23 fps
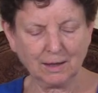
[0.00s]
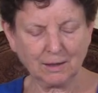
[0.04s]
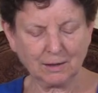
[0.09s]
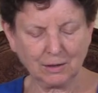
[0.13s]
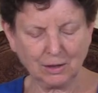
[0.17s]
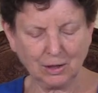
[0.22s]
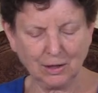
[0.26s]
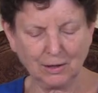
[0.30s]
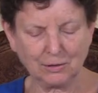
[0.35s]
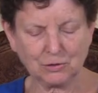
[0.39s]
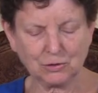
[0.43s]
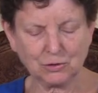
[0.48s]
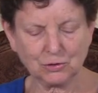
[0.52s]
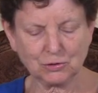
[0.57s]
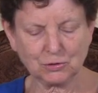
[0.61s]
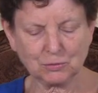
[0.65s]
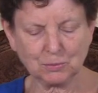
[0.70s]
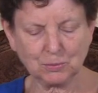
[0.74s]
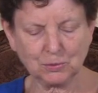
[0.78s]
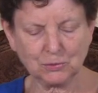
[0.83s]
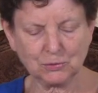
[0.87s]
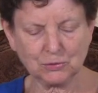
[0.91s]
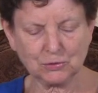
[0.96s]
conscious,
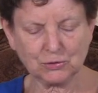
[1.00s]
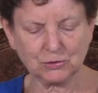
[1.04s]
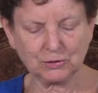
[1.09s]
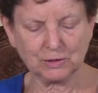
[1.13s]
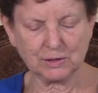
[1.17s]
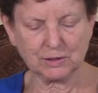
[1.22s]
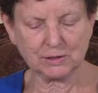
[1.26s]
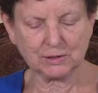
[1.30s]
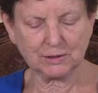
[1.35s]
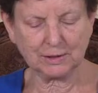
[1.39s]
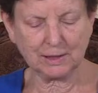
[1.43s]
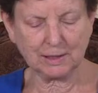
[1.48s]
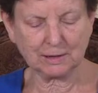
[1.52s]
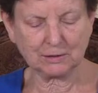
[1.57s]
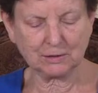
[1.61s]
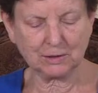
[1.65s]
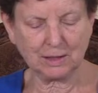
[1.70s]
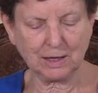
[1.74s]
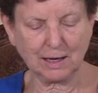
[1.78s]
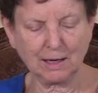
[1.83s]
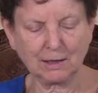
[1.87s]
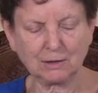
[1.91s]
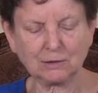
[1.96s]
personally
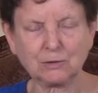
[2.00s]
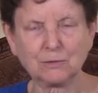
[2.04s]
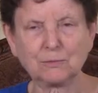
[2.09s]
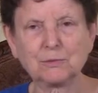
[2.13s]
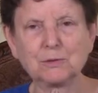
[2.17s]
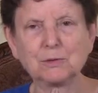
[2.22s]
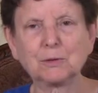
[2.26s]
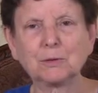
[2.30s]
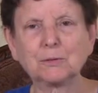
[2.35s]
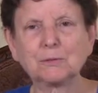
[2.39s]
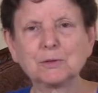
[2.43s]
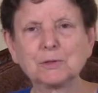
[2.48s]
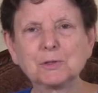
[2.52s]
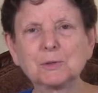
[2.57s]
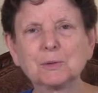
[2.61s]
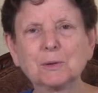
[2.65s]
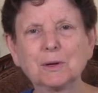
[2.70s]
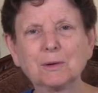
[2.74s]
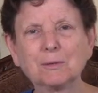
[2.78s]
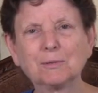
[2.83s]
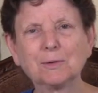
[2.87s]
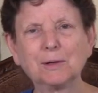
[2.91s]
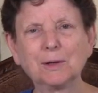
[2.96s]
selected act of service to
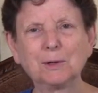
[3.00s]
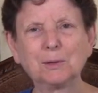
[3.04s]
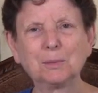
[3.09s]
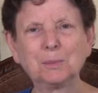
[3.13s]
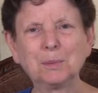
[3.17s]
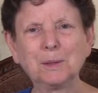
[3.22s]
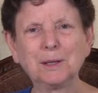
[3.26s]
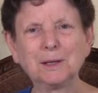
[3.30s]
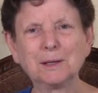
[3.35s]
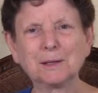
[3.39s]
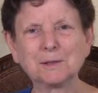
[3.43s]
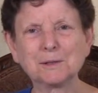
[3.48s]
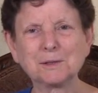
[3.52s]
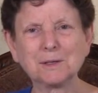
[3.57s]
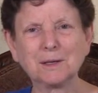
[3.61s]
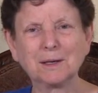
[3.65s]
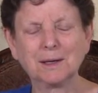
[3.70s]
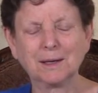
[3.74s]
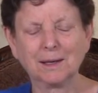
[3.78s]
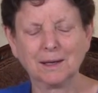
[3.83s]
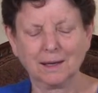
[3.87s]
our fellow beings.